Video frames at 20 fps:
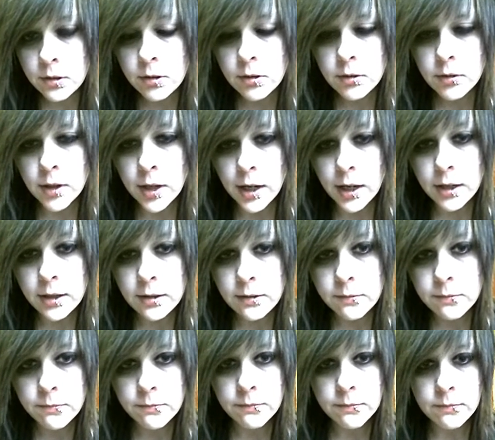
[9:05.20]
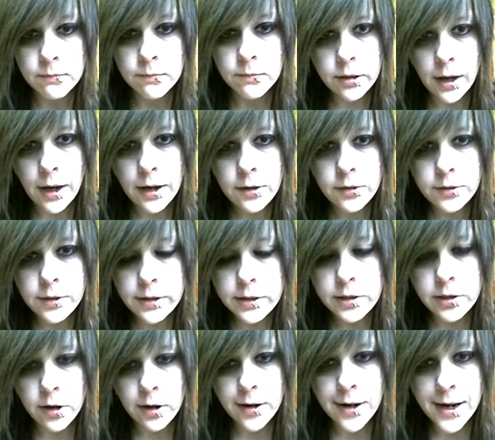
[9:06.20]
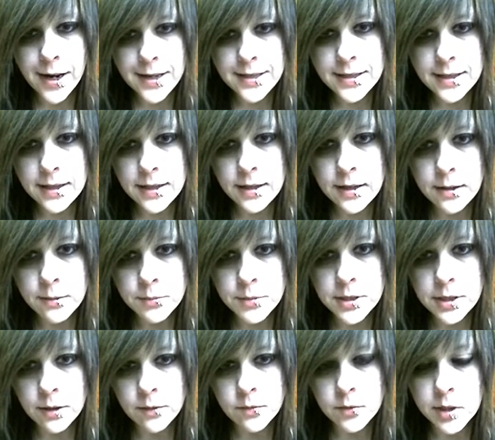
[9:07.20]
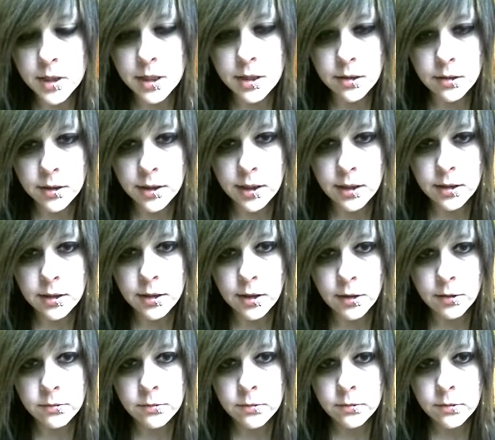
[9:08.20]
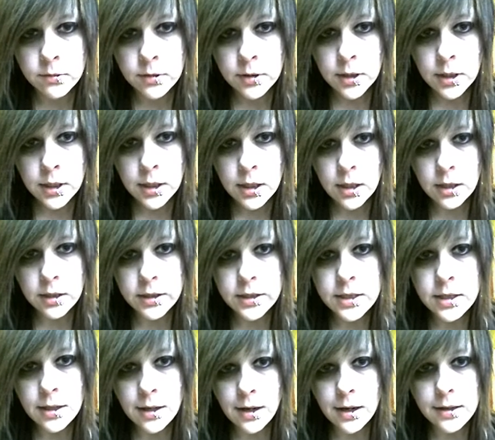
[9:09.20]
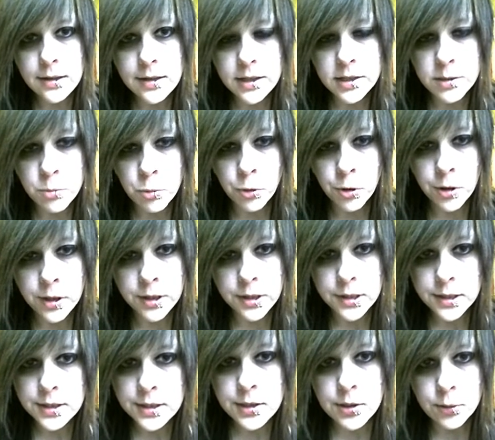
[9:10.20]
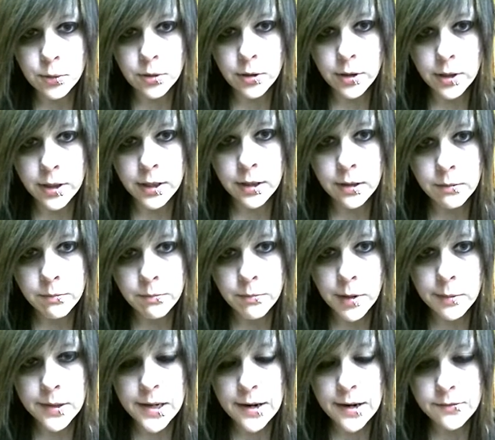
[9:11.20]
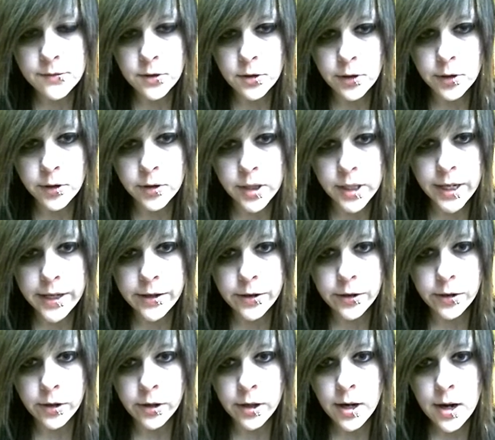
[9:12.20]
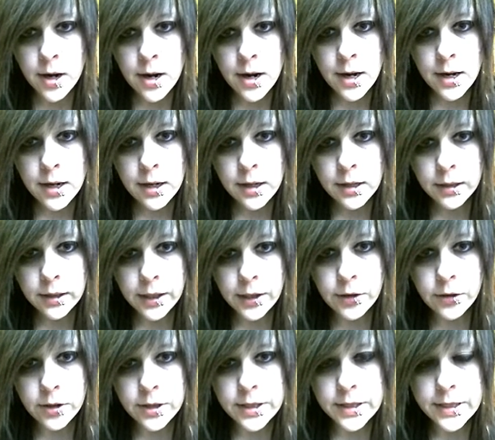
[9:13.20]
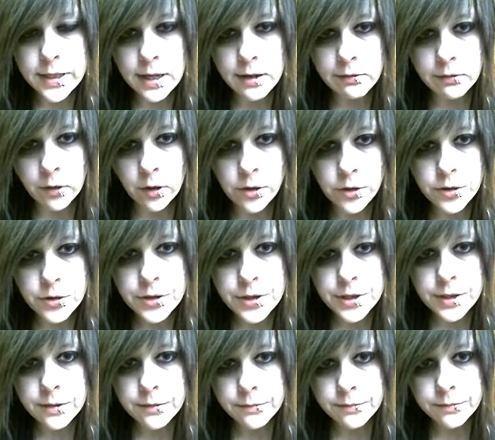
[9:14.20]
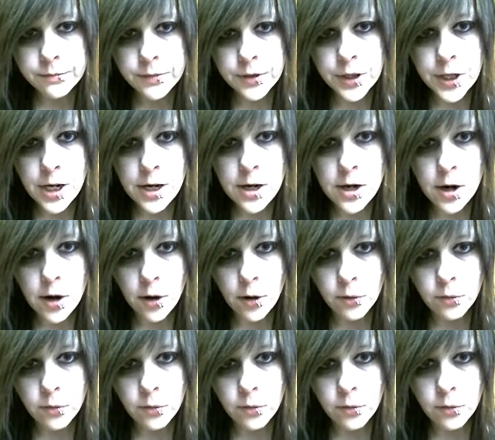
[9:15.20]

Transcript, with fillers: Okay? I don't think Dark has it in himself to kill Guido. At least not at this point in the story. Maybe after her later later endeavors. You know.